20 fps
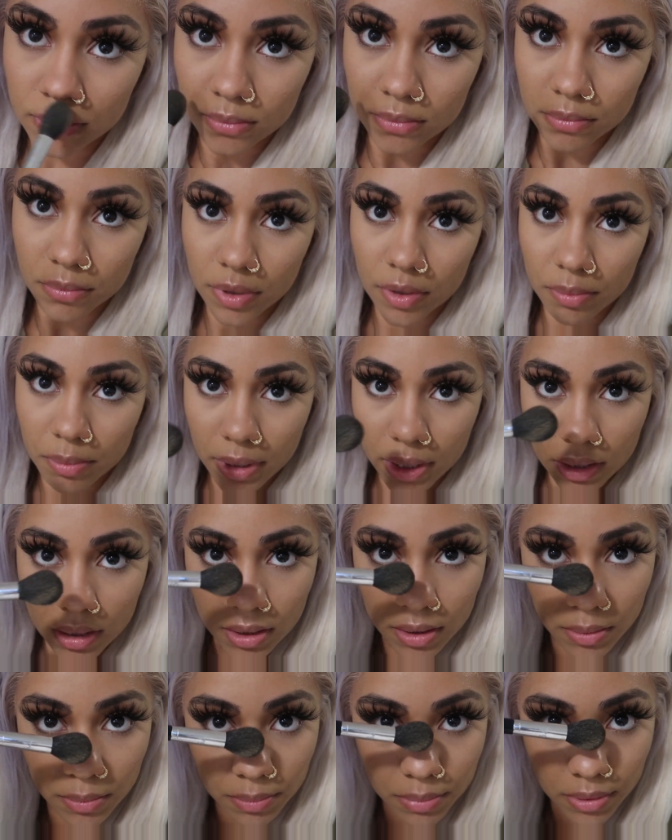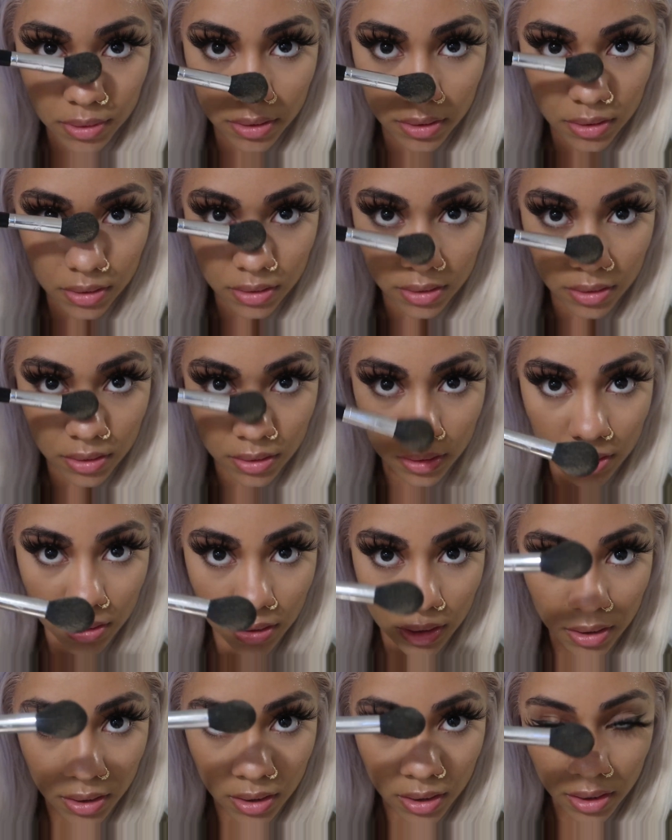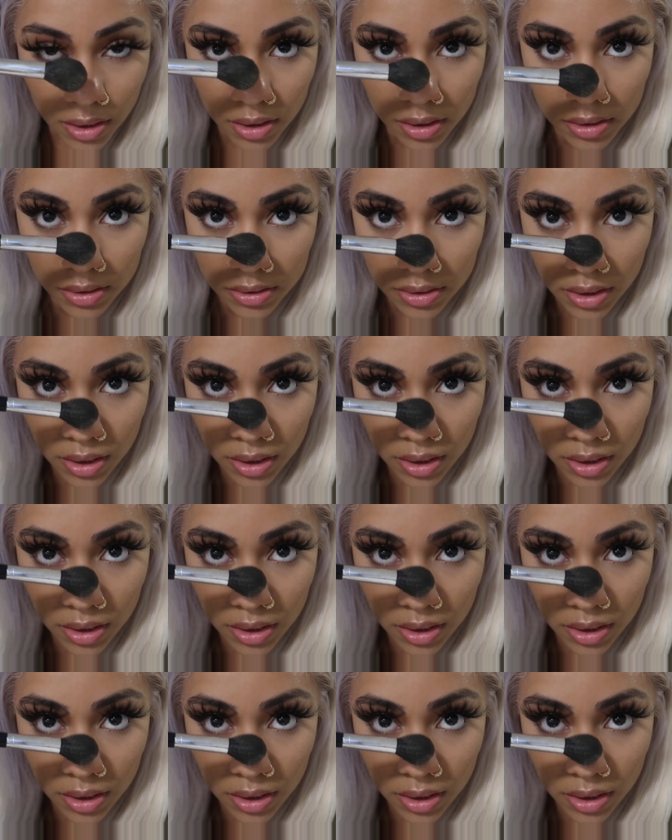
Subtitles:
above my lip, and